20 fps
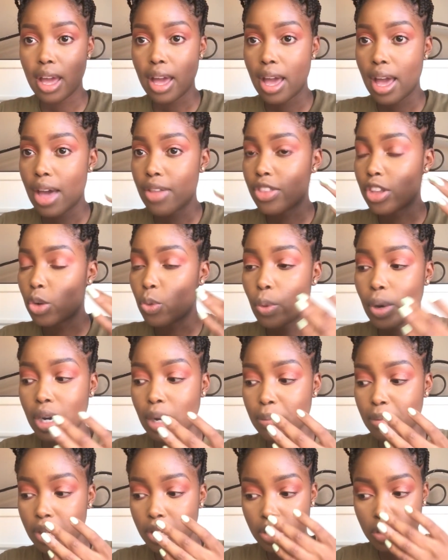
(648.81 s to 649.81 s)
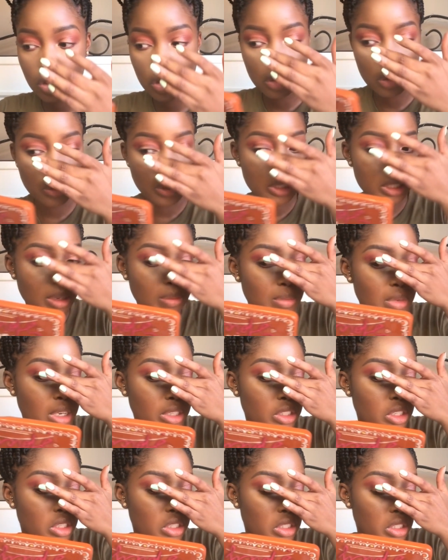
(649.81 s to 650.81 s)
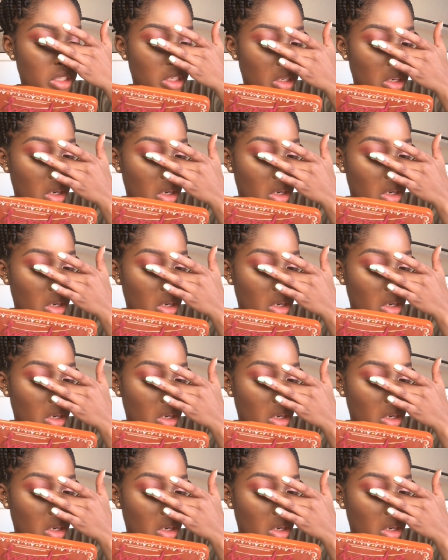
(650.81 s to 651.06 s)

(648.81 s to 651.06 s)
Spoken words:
And then what I'm going to do is I'm literally just going to